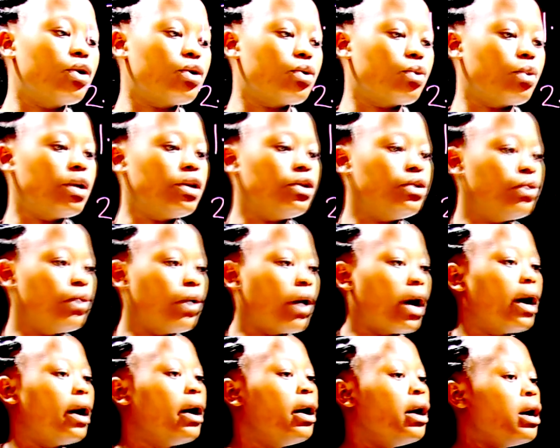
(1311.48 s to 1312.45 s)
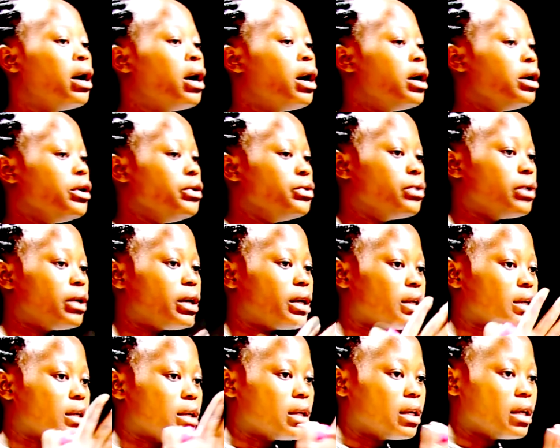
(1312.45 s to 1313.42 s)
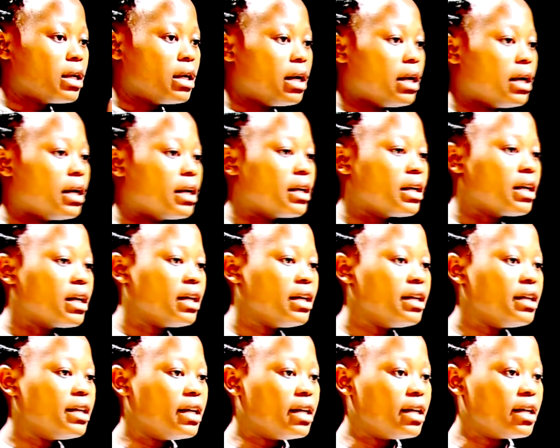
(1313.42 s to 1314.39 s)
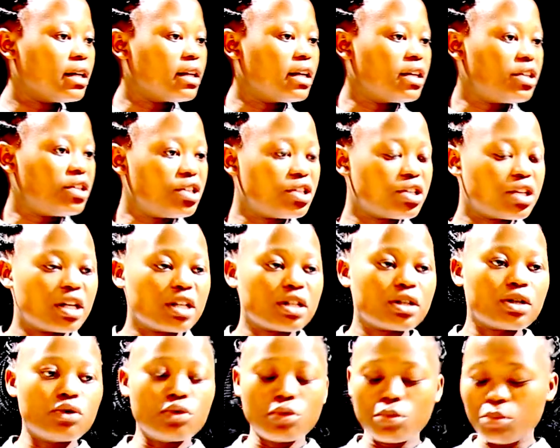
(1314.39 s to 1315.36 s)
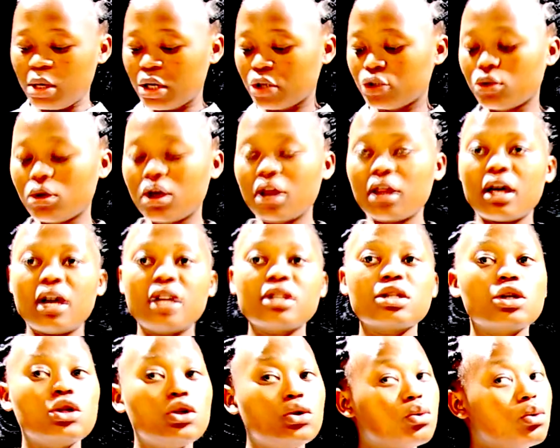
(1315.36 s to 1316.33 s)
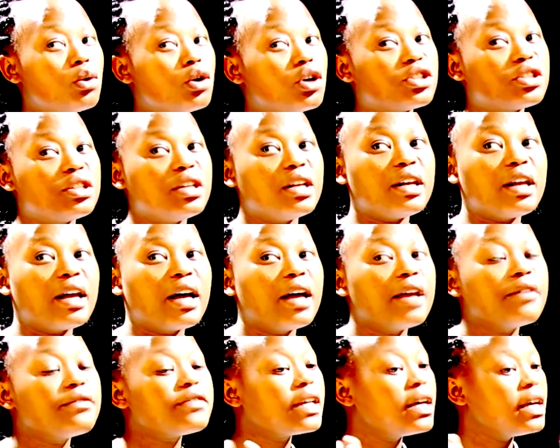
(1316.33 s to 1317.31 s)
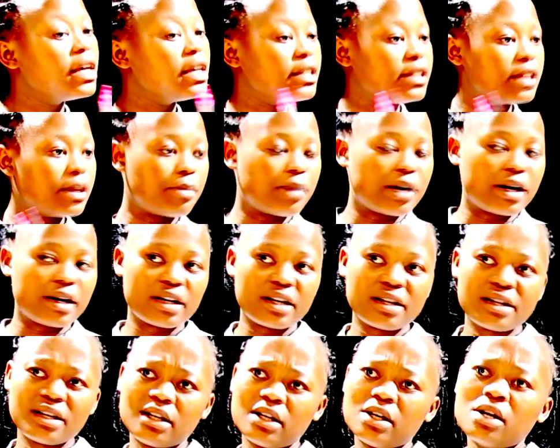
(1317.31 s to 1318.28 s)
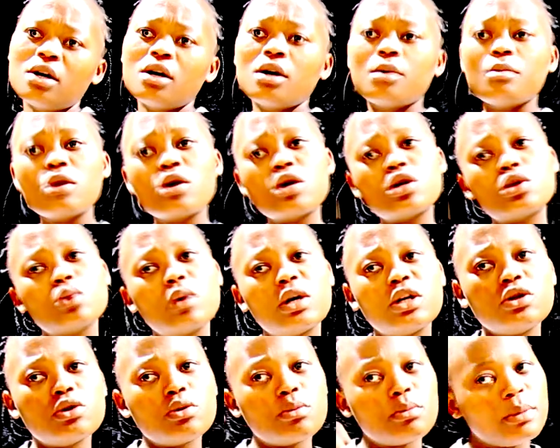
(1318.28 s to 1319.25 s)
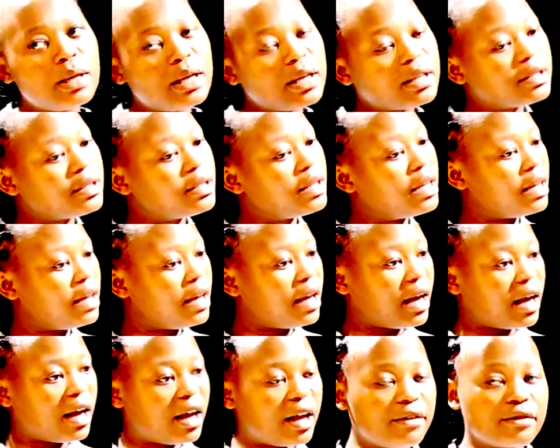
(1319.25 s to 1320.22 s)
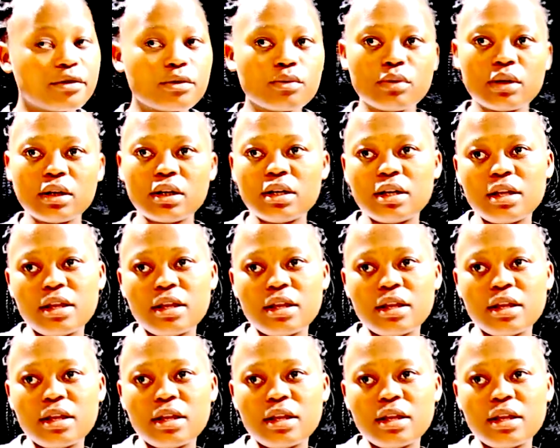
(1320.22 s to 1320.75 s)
or when you are cleaning the dishes, you make sure that you wash the knives separately, because when you mix the knives with